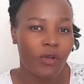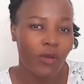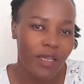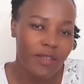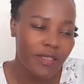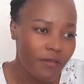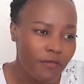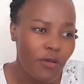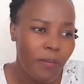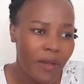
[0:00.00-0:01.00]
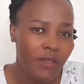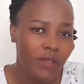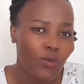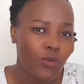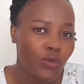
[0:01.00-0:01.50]
Okay, just a few
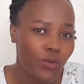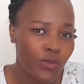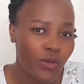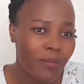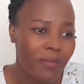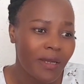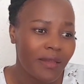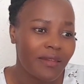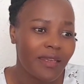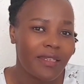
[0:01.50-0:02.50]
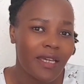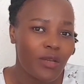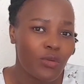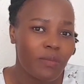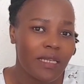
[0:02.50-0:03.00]
parents who do so, but they
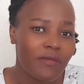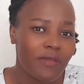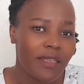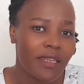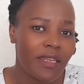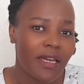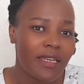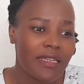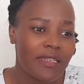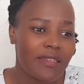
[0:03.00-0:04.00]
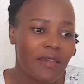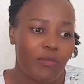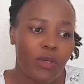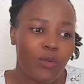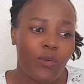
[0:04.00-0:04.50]
tend to believe that the nanny is
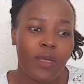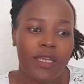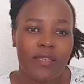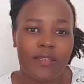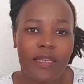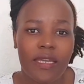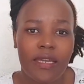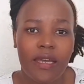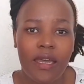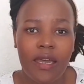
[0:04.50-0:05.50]
someone who is like,